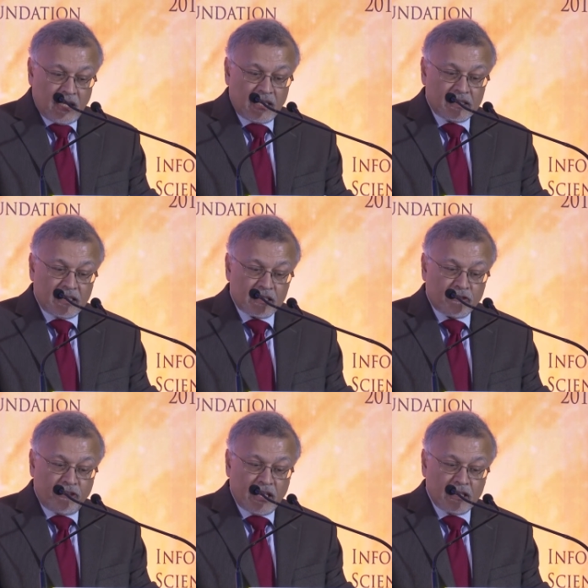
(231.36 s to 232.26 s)
And these
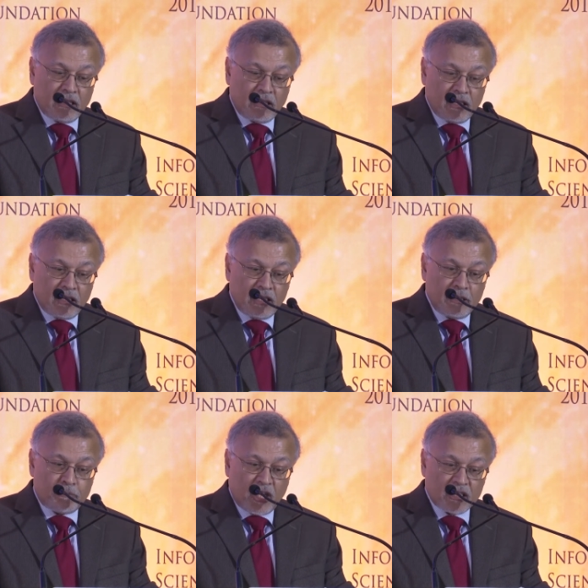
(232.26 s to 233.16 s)
very
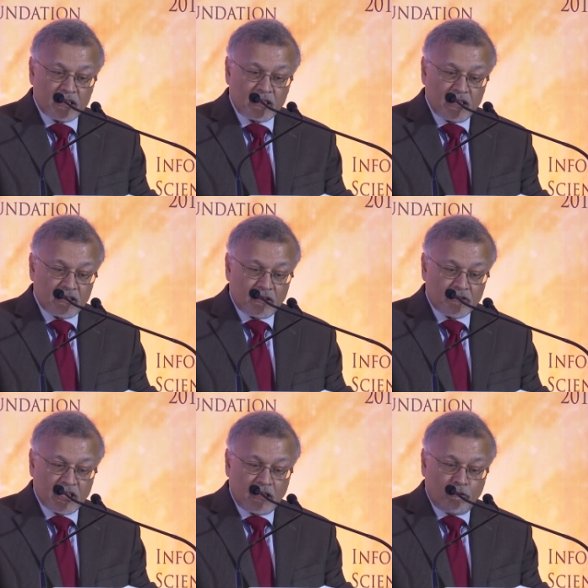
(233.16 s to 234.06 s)
early processes of
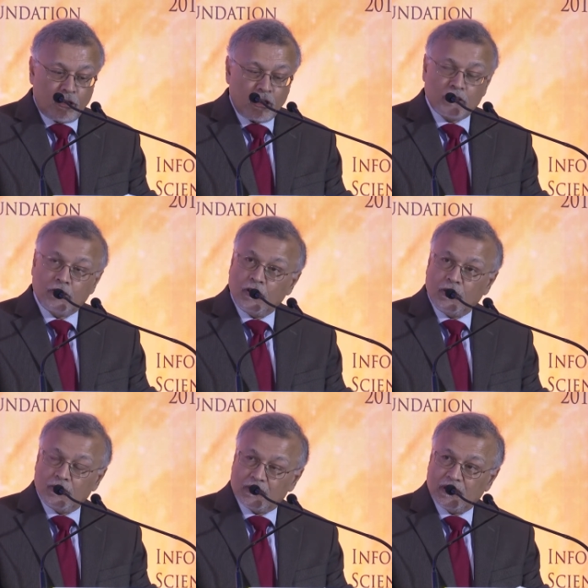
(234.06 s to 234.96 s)
cell wall
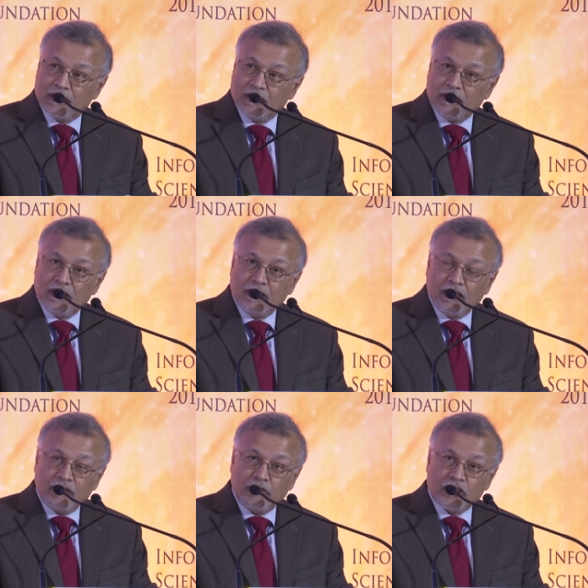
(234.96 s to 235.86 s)
growth,
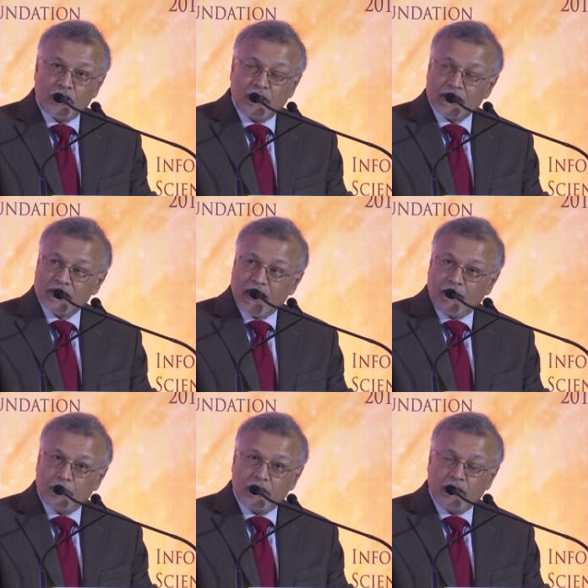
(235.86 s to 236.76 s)
which he
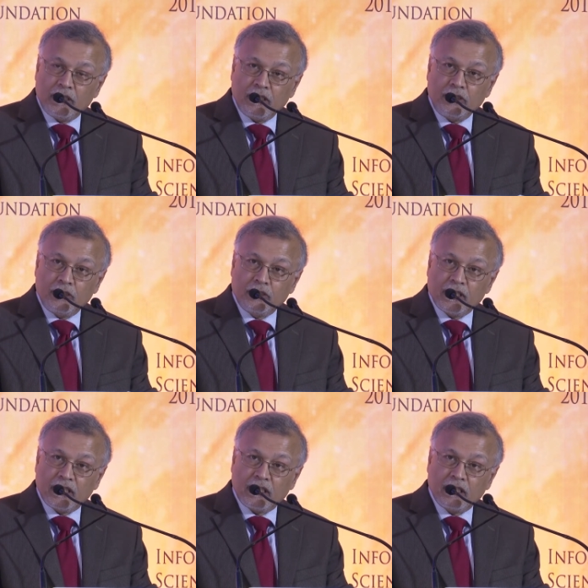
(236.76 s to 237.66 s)
examined
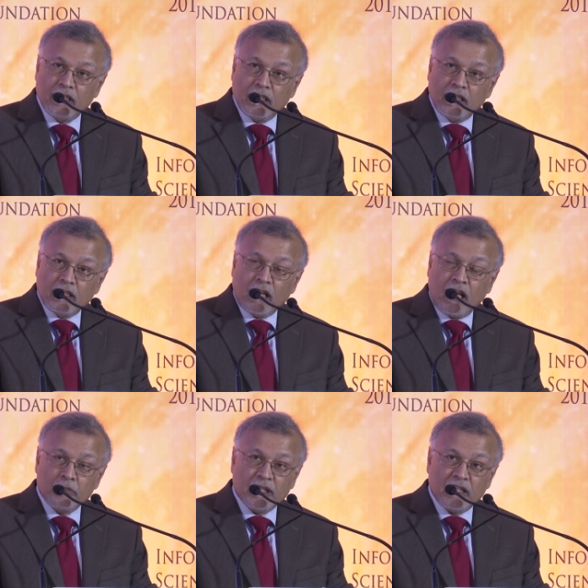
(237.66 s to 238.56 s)
using
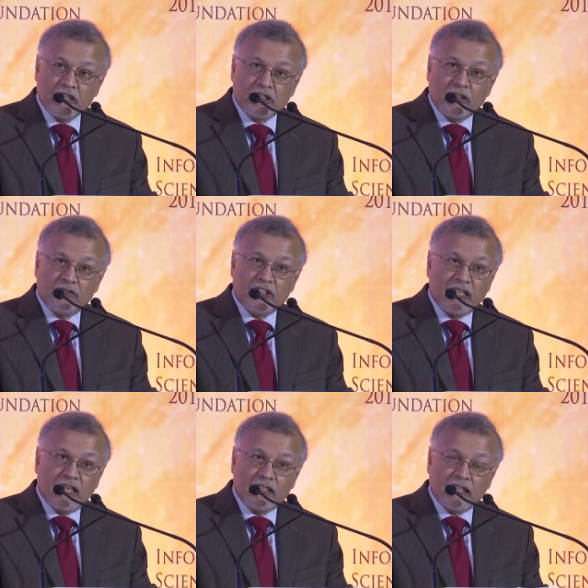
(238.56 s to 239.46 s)
combination of
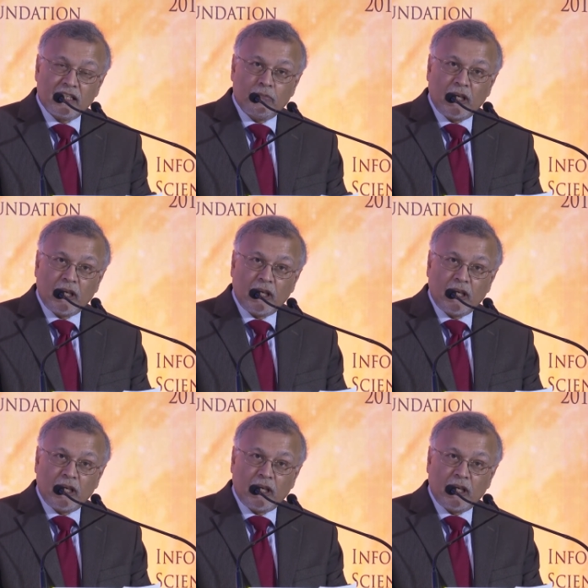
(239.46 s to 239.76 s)
genetic and